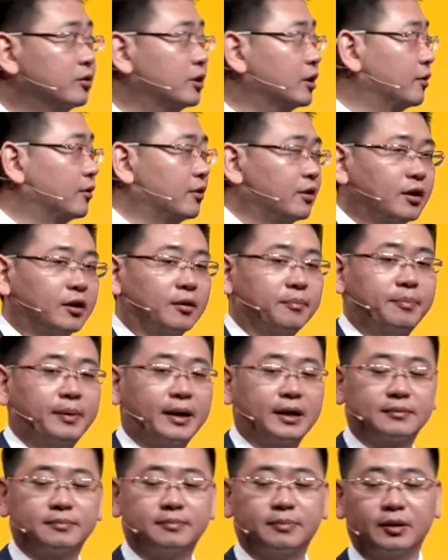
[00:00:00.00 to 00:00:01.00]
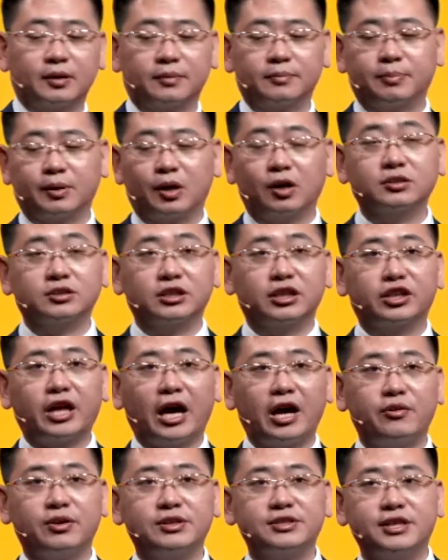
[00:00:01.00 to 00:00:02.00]
because in
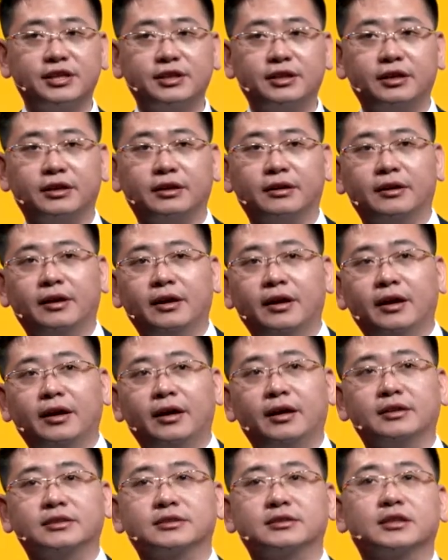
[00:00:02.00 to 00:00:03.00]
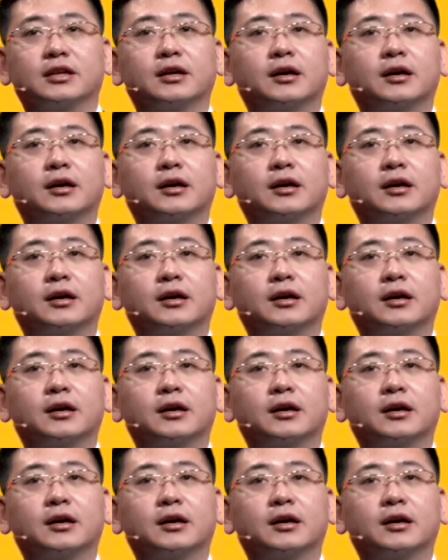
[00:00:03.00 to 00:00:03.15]
Taiyuan City is